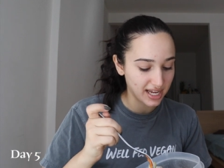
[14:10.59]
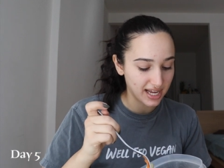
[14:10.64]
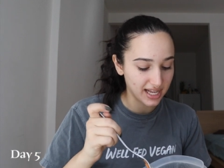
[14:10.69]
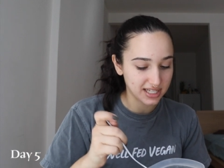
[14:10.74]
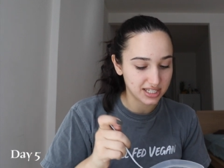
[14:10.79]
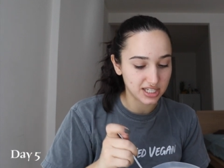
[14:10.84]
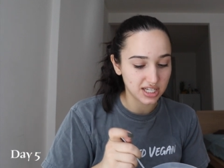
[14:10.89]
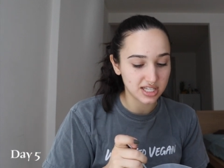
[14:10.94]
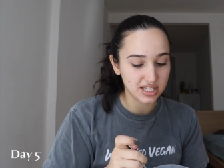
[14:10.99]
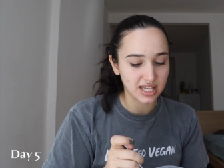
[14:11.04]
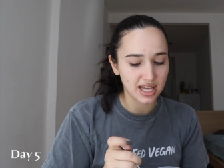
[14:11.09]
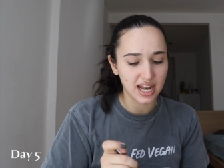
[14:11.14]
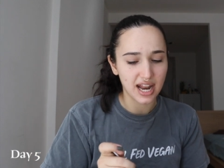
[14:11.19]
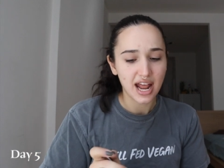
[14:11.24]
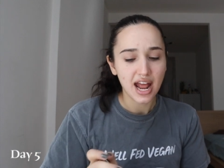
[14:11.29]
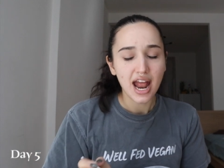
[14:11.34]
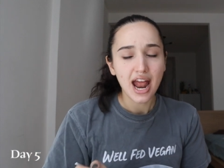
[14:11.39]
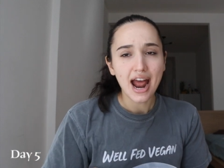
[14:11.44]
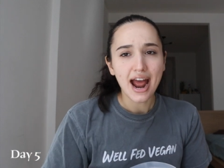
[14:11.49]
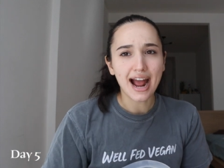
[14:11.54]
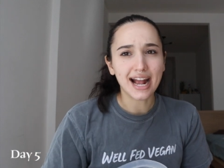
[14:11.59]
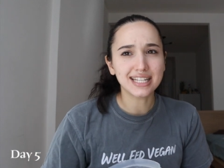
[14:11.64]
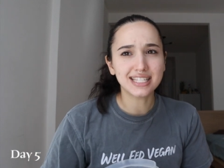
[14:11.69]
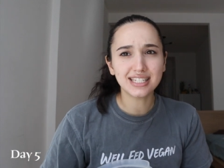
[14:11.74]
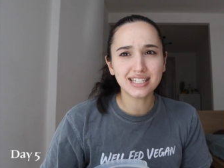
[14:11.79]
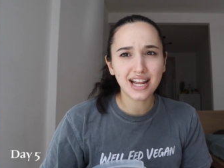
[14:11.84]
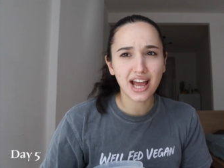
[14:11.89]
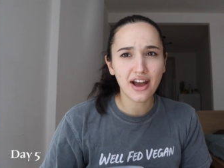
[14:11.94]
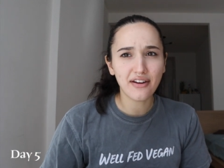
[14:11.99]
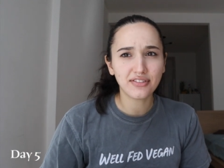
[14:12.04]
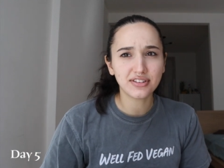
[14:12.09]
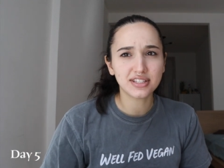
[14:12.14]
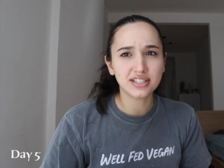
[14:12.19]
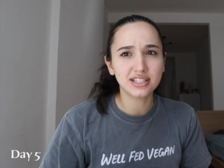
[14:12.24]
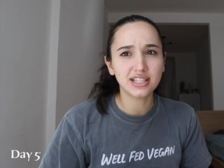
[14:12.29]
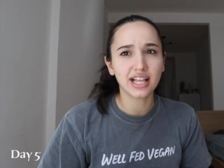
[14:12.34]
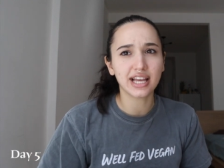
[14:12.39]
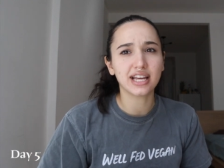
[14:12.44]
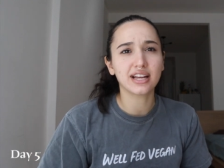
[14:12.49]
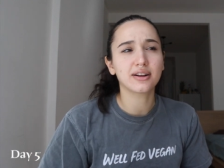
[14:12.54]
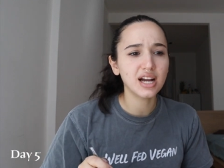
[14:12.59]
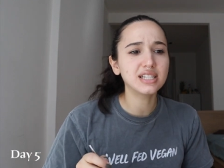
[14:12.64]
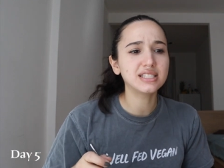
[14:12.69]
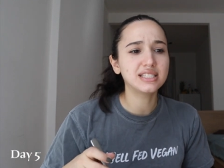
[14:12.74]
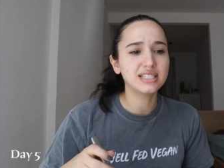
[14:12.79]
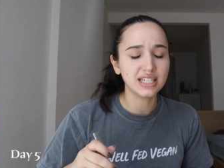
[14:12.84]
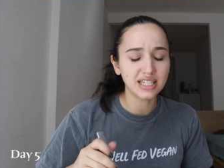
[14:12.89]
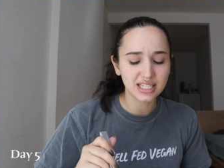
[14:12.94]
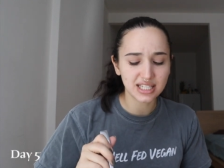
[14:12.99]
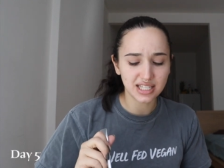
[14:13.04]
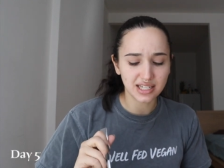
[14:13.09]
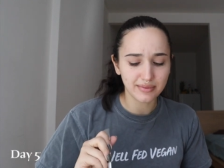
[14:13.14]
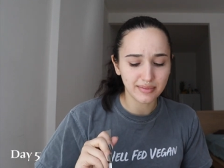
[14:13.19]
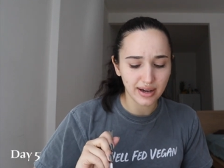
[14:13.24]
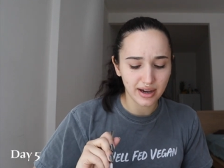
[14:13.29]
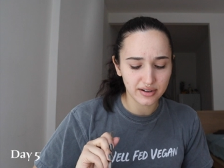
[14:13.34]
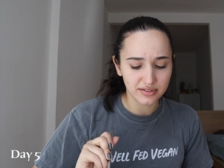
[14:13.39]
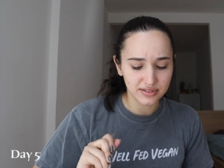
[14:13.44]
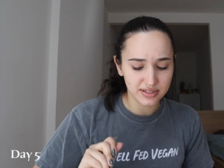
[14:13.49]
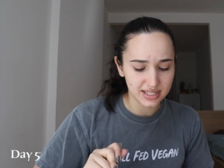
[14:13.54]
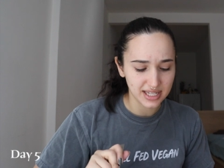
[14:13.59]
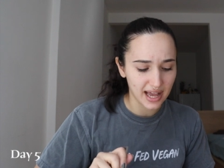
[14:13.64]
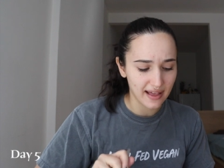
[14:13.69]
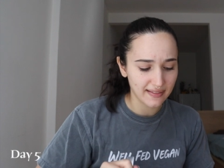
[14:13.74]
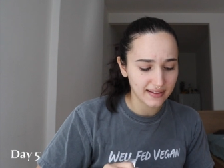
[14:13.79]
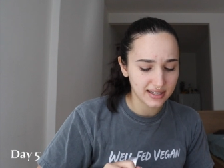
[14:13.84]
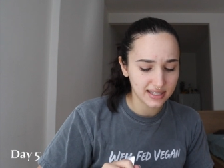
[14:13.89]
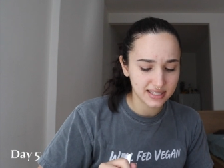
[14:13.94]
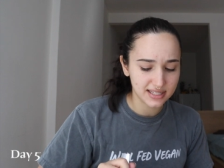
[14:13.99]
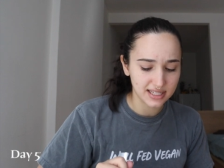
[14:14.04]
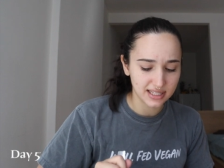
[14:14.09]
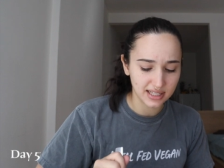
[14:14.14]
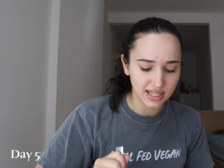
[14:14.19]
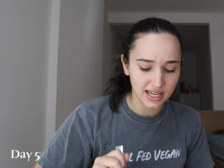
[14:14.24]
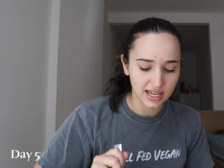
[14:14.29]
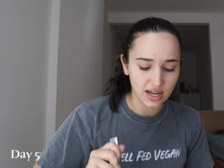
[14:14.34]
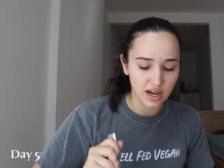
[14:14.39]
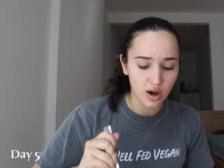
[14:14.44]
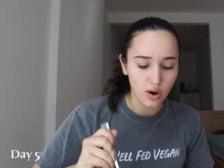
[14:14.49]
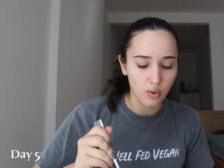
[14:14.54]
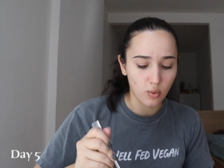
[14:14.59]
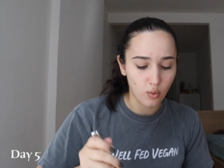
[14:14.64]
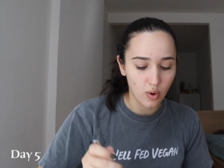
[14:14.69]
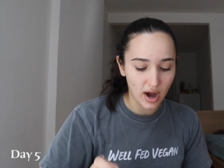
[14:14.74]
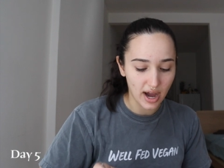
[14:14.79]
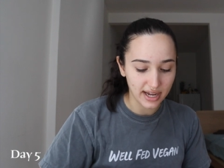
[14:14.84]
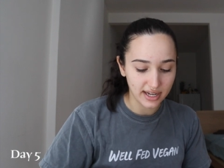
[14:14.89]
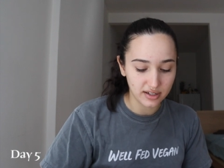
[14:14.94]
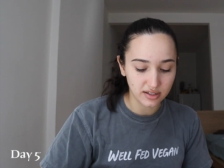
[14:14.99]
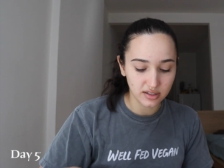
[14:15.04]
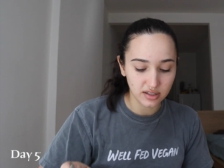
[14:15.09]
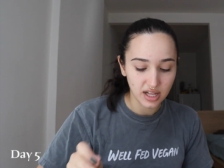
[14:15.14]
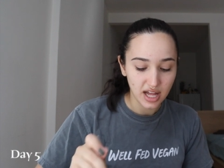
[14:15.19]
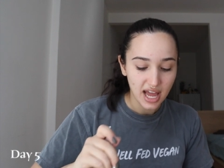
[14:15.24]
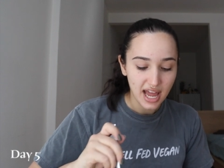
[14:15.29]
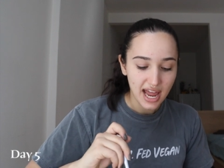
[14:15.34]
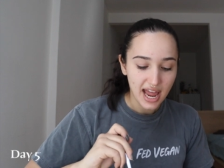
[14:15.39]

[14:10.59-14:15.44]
It's just that I didn't have a, like a decent amount of salads in like a while